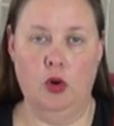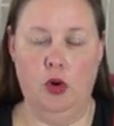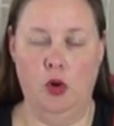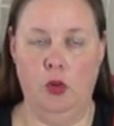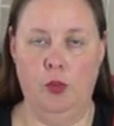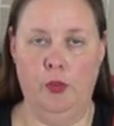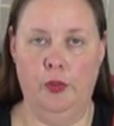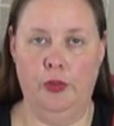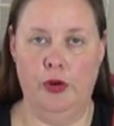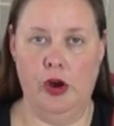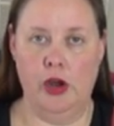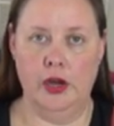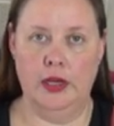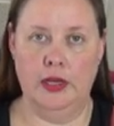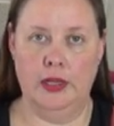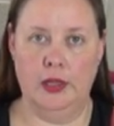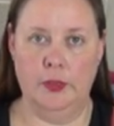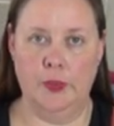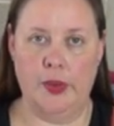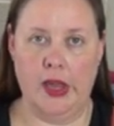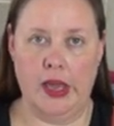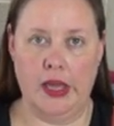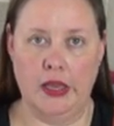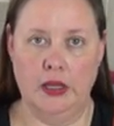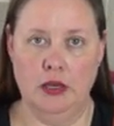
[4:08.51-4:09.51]
or brightly
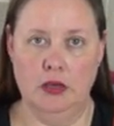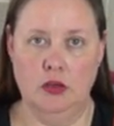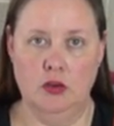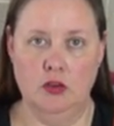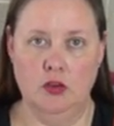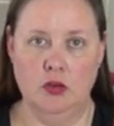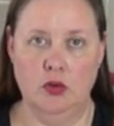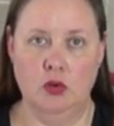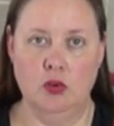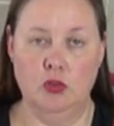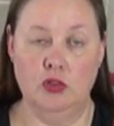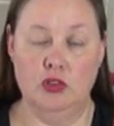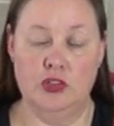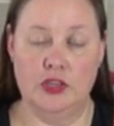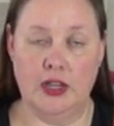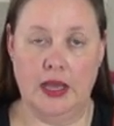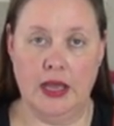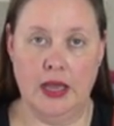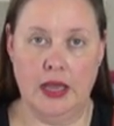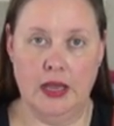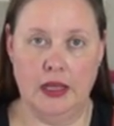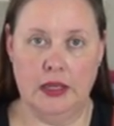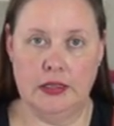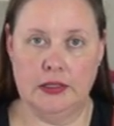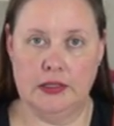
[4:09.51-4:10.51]
patterned or
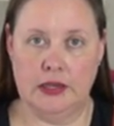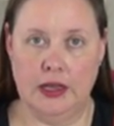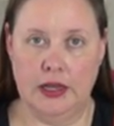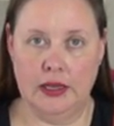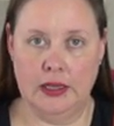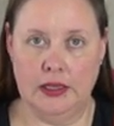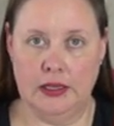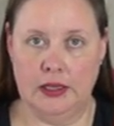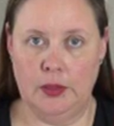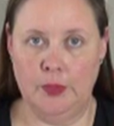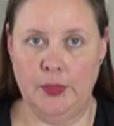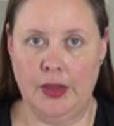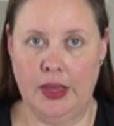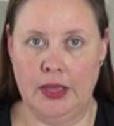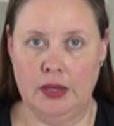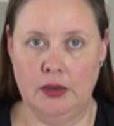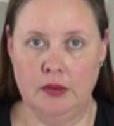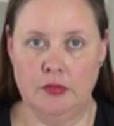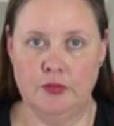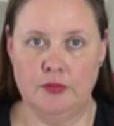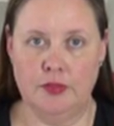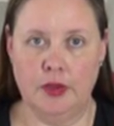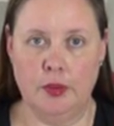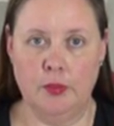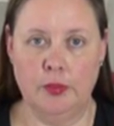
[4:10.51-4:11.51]
darkly
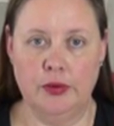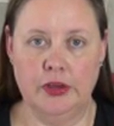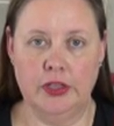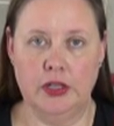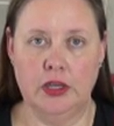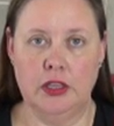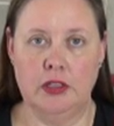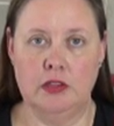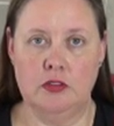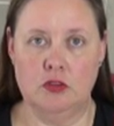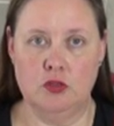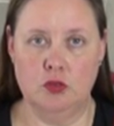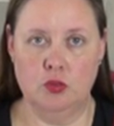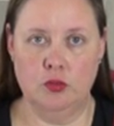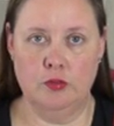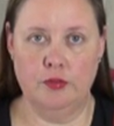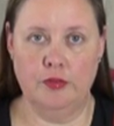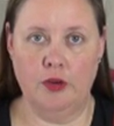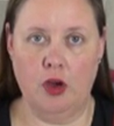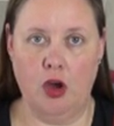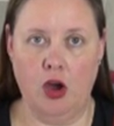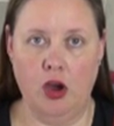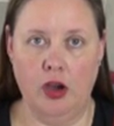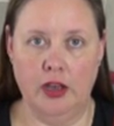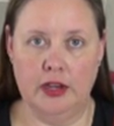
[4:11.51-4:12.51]
patterned fabric is good
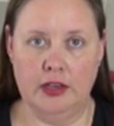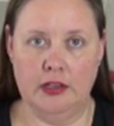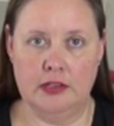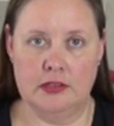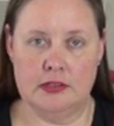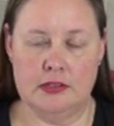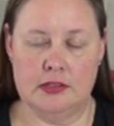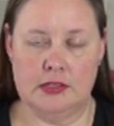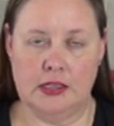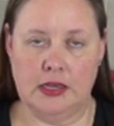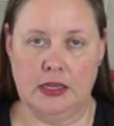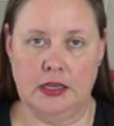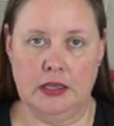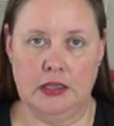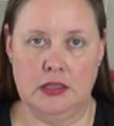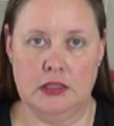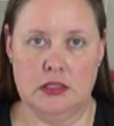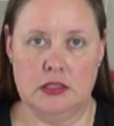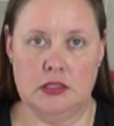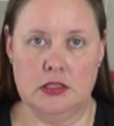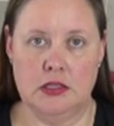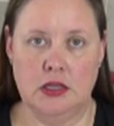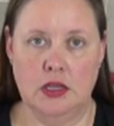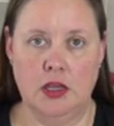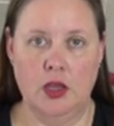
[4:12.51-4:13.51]
for hiding
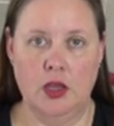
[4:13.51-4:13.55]
stains.